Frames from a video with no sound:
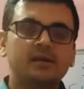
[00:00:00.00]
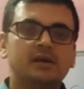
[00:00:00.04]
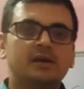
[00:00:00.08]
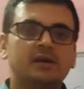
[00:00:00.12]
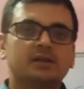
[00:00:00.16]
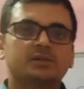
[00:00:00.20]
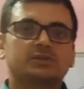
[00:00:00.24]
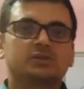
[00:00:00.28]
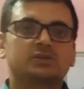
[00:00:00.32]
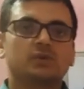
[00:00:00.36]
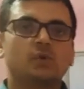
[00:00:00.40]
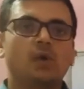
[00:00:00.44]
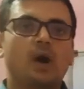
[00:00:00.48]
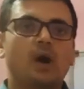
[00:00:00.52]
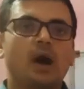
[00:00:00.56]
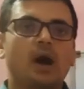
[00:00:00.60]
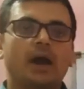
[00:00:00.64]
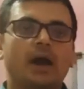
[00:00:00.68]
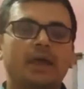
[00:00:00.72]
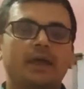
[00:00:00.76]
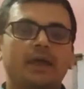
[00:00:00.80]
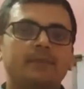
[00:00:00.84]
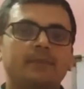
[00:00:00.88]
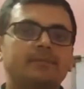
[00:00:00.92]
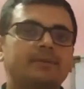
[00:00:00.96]
So I
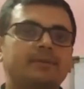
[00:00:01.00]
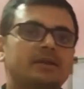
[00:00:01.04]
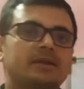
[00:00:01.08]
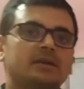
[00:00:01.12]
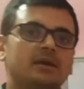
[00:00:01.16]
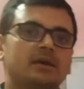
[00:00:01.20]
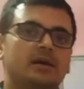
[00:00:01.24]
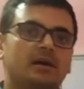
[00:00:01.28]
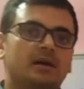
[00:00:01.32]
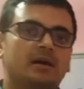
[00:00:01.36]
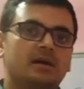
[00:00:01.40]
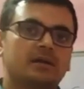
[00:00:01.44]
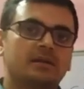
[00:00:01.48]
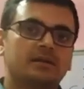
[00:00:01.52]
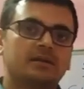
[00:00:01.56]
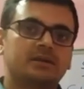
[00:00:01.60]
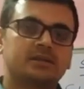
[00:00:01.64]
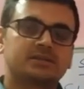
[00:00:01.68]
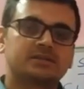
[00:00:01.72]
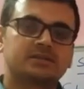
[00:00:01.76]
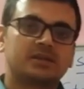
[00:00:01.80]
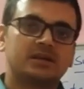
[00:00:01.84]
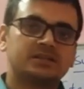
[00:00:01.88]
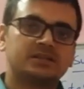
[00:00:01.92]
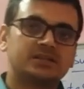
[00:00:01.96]
am
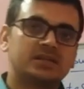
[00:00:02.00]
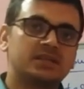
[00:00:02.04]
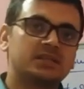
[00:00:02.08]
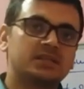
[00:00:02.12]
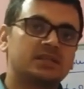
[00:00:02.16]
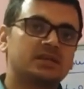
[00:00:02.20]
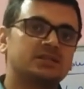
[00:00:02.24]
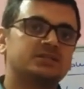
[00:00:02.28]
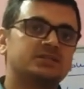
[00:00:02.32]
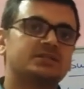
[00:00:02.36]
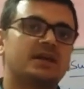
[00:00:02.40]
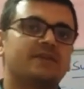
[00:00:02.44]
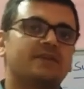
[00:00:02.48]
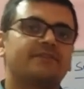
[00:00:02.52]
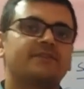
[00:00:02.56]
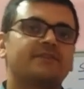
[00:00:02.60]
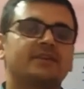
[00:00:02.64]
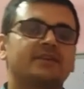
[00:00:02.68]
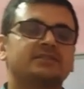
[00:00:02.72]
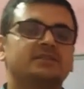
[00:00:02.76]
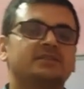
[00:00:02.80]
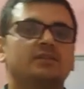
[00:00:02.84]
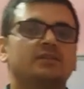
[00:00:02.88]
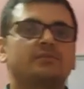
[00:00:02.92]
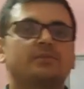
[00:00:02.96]
discussing this
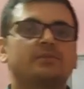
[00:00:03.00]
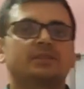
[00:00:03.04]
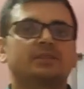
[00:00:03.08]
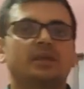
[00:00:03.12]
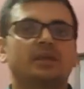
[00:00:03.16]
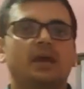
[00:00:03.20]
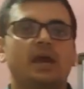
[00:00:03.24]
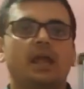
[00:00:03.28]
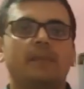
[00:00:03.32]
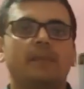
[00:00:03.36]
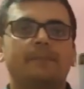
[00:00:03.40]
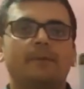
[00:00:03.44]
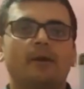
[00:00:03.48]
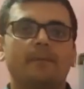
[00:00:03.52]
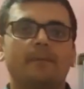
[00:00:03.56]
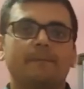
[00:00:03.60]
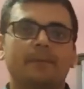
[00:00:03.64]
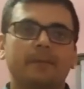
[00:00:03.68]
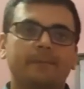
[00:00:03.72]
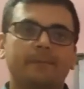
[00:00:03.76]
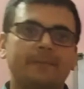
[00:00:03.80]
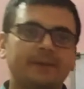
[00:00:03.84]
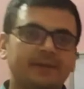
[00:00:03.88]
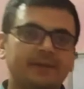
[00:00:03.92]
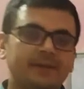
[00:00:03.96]
definition with the help of
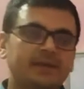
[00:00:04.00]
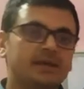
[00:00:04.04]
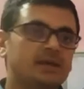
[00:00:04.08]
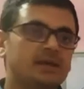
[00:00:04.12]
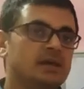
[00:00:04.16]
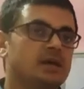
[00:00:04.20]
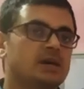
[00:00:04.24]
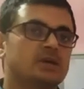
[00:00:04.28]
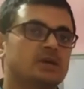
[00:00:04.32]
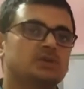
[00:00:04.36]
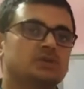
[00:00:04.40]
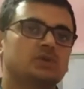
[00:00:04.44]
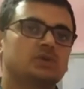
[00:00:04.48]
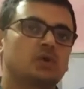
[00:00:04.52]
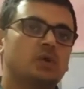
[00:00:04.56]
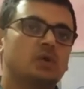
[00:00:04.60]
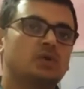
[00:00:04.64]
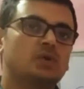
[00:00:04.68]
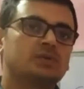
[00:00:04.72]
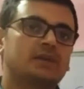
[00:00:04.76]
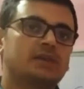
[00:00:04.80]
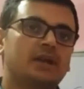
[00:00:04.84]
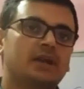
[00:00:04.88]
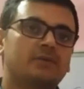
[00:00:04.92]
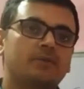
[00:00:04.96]
PPT. So
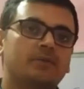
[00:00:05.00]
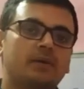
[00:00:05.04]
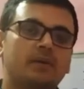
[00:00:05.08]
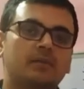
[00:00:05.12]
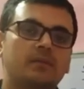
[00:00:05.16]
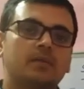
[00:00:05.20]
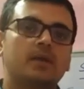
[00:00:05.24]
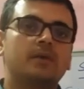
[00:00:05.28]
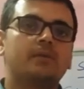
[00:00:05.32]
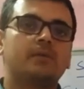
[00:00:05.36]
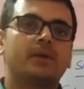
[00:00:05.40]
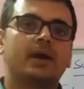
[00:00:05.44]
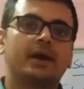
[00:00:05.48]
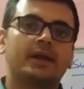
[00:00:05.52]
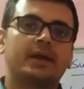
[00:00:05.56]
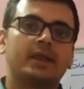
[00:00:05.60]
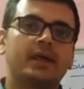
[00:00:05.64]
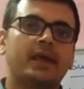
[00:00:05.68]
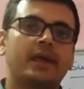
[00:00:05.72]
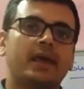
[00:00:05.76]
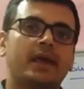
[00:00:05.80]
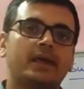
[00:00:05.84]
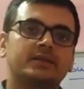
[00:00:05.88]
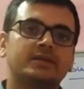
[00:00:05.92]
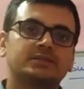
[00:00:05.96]
that will be very
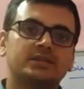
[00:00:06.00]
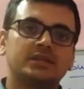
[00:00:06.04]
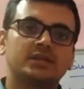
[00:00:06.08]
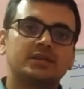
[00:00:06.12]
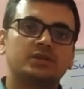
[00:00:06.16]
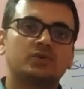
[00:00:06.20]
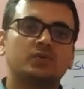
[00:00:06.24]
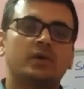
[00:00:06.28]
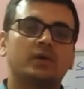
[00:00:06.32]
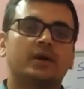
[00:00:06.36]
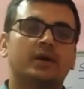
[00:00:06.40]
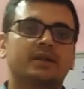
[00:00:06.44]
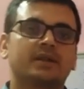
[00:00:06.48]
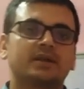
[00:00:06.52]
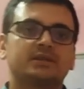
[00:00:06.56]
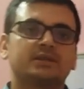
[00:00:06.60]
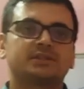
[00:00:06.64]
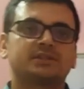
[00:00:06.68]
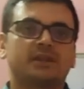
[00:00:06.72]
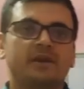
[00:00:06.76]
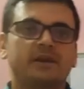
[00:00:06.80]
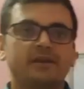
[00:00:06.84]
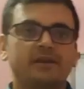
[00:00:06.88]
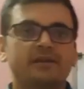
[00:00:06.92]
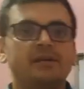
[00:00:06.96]
easy to
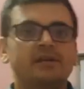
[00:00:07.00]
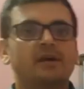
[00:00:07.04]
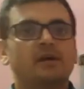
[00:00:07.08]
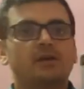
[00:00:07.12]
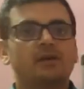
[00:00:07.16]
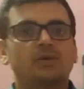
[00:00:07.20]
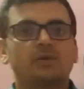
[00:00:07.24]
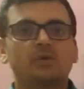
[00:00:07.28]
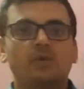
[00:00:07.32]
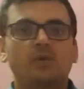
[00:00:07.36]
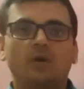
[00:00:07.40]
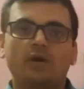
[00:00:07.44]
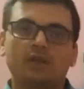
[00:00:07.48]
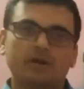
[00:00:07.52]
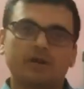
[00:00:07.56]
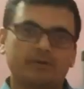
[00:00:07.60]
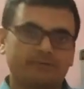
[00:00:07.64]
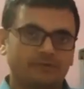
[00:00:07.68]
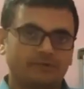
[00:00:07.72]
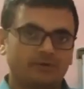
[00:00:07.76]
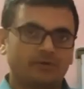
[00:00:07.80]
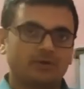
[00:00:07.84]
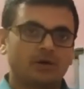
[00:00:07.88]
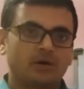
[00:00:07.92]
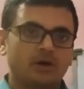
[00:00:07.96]
understand to all of
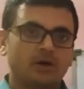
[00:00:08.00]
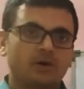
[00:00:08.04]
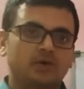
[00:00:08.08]
you.